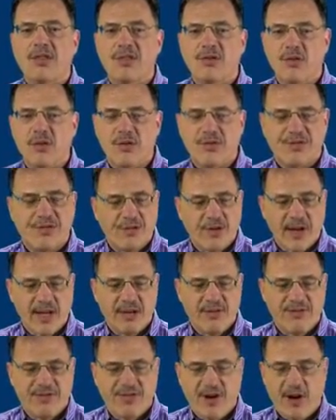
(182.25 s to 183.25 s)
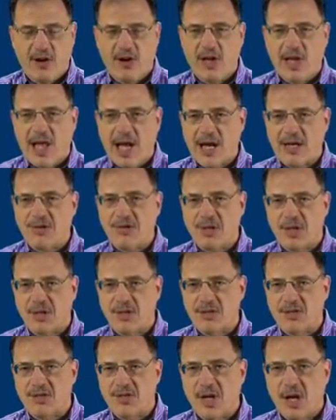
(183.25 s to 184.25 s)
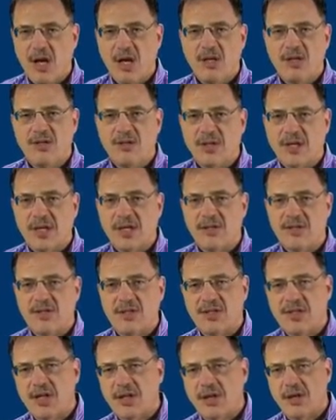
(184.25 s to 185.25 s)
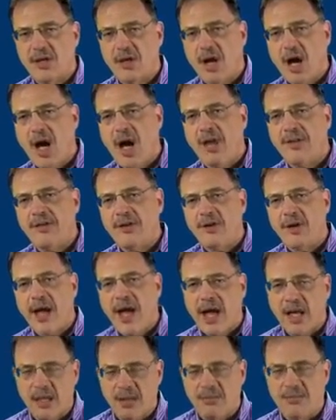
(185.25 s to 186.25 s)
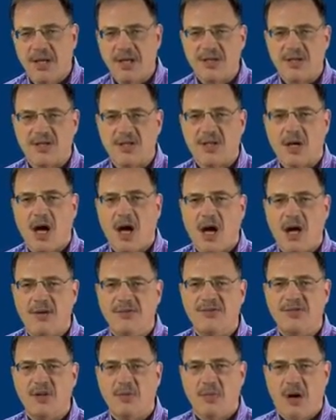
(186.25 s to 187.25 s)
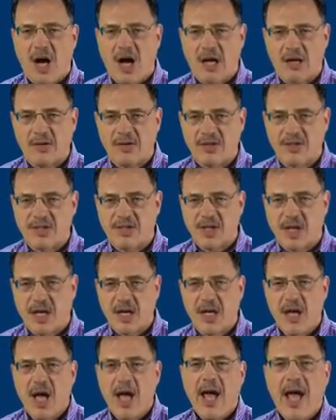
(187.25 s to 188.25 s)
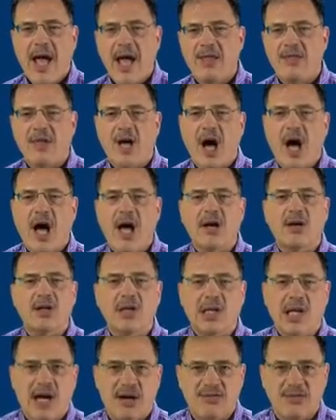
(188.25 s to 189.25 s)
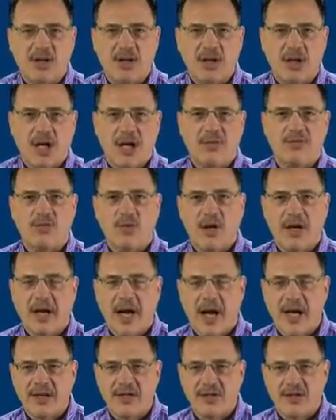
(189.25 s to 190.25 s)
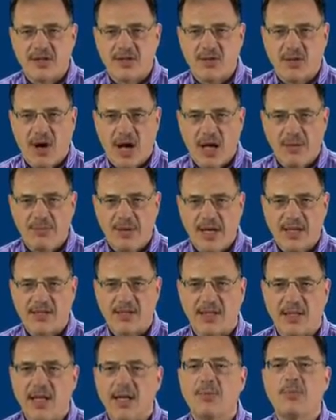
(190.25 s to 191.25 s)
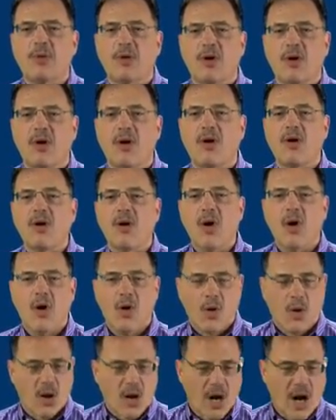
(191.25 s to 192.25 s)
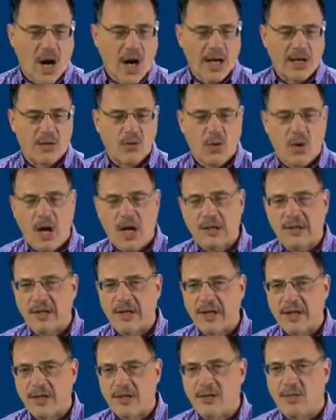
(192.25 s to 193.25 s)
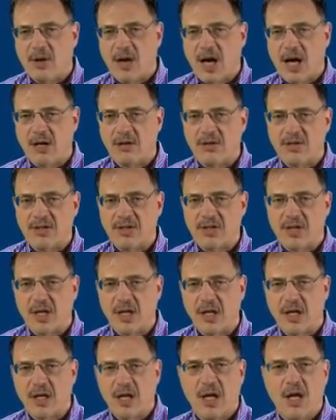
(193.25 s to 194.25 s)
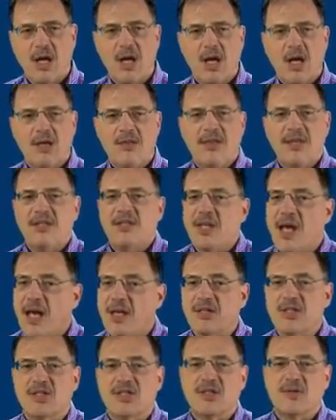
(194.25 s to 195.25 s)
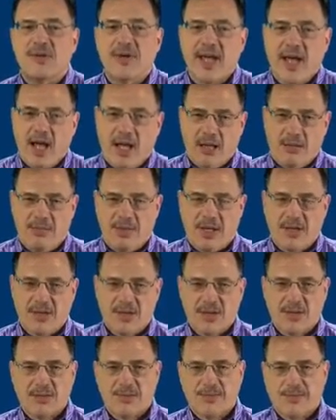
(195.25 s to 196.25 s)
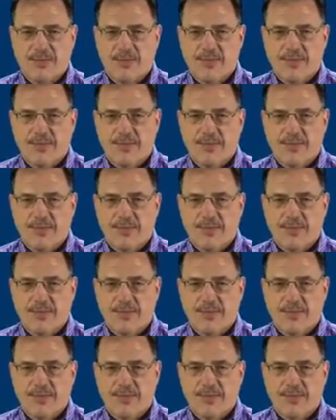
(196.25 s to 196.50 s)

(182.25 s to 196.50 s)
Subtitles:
through free and fair elections, to consider other elements of democracy and the higher level of what I describe as liberal or high-quality democracy. This has three elements.